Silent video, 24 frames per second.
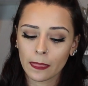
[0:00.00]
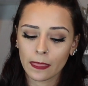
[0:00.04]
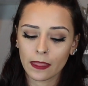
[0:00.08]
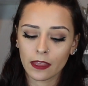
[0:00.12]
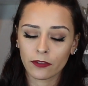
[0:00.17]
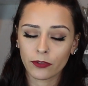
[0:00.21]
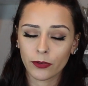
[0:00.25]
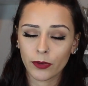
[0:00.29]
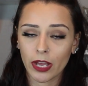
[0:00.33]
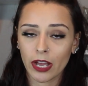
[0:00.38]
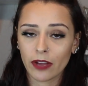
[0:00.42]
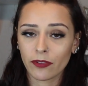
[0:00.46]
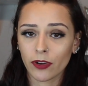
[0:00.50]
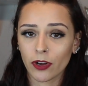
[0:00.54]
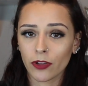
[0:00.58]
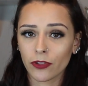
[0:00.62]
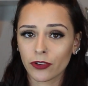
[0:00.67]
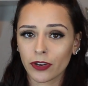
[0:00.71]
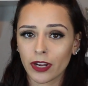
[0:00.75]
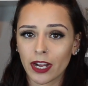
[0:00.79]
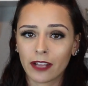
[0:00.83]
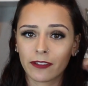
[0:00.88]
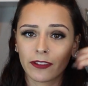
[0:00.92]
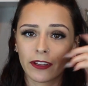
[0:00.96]
If you have
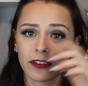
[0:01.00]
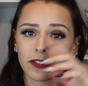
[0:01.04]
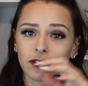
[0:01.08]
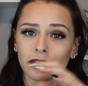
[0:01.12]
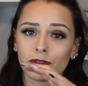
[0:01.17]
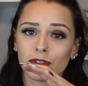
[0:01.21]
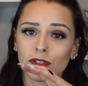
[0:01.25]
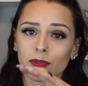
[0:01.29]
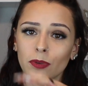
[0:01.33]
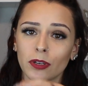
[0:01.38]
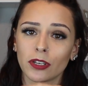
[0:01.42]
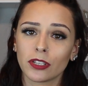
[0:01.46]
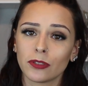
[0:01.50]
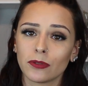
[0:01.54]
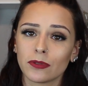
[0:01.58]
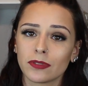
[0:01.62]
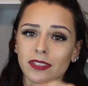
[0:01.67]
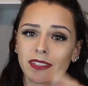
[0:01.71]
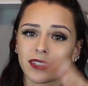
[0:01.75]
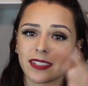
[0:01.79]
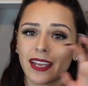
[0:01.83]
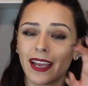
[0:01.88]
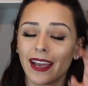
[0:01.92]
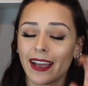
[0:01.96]
other highlighters and you just want to use
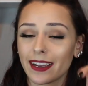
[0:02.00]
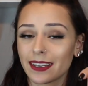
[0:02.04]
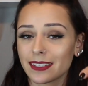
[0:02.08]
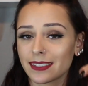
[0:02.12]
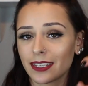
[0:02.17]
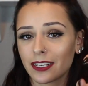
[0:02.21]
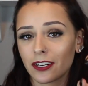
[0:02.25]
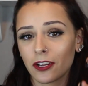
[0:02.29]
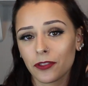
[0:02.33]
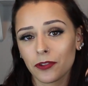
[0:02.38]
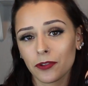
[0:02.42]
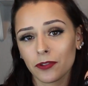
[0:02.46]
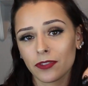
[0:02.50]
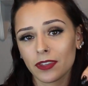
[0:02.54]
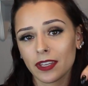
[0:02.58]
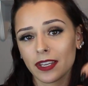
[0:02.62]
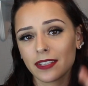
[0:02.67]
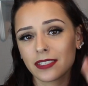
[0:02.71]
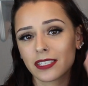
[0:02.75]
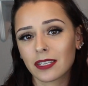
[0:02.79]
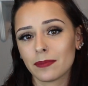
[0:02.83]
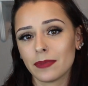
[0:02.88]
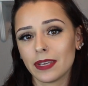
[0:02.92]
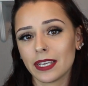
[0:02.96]
this to accent other
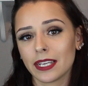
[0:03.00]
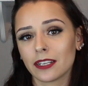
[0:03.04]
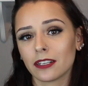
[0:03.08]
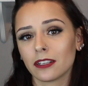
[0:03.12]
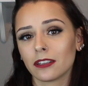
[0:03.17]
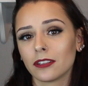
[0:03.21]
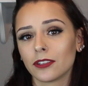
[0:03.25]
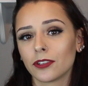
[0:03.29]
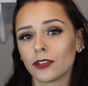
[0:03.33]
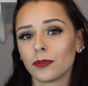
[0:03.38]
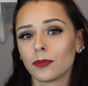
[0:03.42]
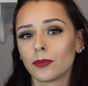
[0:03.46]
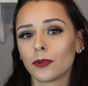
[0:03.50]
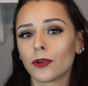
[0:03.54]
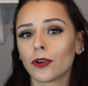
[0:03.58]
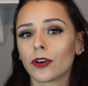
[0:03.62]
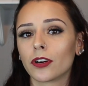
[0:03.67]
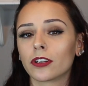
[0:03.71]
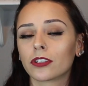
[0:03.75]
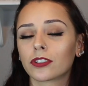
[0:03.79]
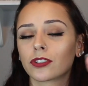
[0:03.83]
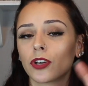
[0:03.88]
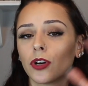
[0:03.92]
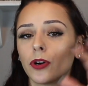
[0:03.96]
things and make it a little
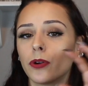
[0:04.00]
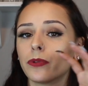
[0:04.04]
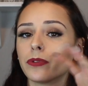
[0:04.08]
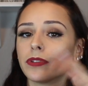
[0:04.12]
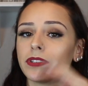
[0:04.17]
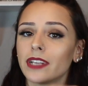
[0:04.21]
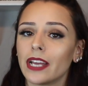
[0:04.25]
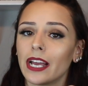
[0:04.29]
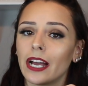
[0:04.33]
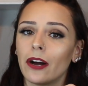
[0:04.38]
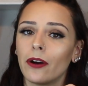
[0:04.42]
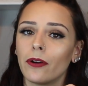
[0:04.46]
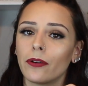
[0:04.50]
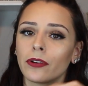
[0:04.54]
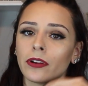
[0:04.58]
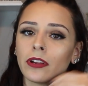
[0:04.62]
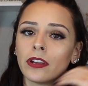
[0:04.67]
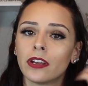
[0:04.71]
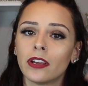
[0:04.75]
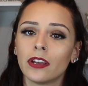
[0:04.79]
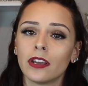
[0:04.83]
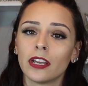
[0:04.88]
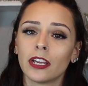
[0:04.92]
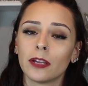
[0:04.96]
more toned down,
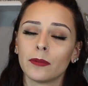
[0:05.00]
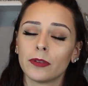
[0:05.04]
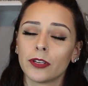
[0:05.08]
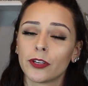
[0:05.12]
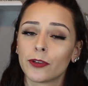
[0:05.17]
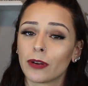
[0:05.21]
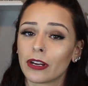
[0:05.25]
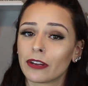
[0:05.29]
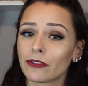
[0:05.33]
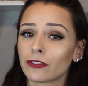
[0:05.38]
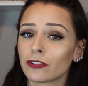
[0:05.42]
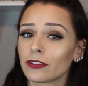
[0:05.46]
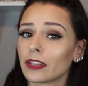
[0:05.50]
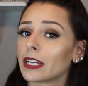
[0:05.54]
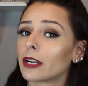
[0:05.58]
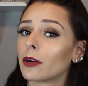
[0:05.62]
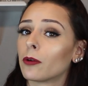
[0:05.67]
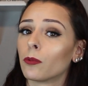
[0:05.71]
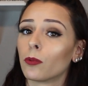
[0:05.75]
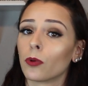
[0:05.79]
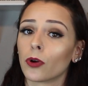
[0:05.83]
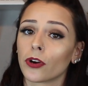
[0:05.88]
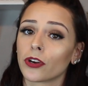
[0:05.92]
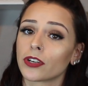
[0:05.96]
be great for like
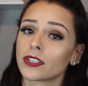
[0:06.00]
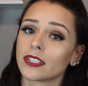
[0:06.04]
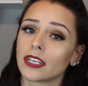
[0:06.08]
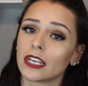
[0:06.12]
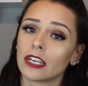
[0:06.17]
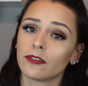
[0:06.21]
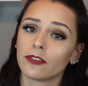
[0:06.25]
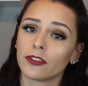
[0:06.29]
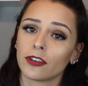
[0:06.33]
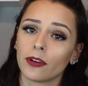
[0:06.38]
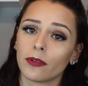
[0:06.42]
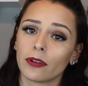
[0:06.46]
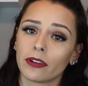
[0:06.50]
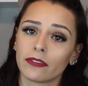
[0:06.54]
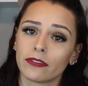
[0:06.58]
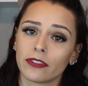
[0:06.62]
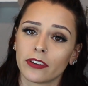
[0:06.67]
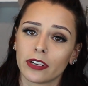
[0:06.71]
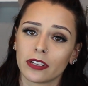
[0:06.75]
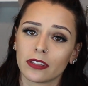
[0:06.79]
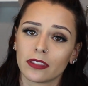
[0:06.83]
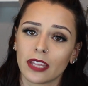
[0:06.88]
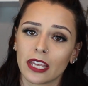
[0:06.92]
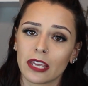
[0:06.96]
a work day if you're going
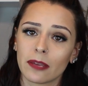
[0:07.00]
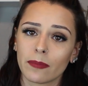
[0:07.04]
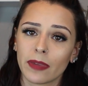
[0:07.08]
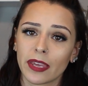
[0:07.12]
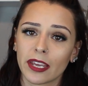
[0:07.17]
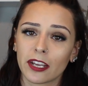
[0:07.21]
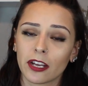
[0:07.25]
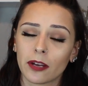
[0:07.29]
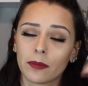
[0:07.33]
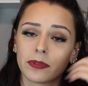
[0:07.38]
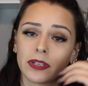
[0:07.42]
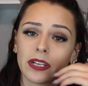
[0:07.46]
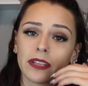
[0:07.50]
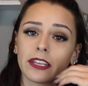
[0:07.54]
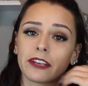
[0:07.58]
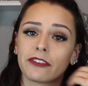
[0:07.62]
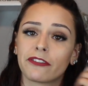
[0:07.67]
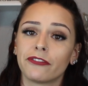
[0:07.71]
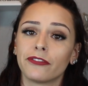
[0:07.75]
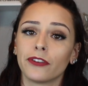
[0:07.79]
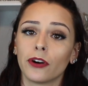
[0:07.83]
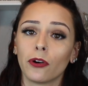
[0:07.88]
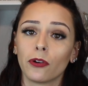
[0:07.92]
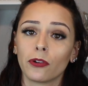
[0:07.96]
very light makeup, not like
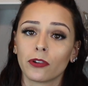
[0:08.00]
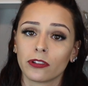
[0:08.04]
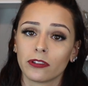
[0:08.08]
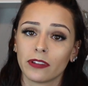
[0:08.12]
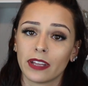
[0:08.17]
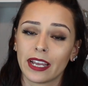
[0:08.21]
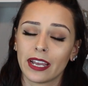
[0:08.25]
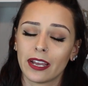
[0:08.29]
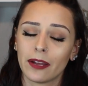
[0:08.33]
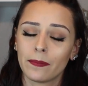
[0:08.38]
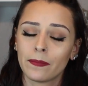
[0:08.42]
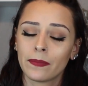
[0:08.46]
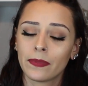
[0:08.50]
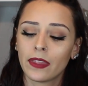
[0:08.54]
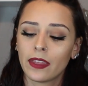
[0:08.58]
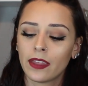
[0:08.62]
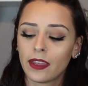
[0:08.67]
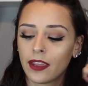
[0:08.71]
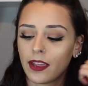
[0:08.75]
full glam.